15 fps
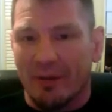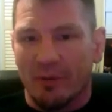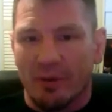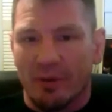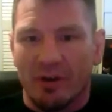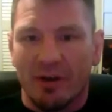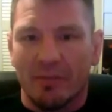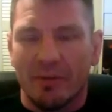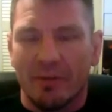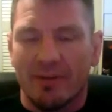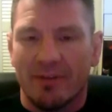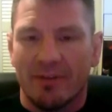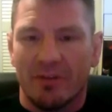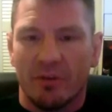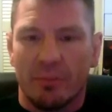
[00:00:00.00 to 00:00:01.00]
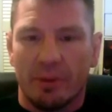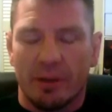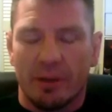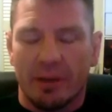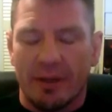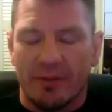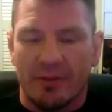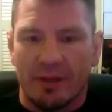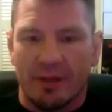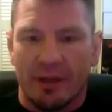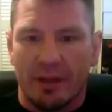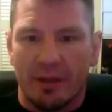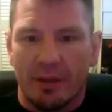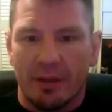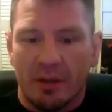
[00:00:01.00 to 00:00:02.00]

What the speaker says: We're talking about this a little bit last night.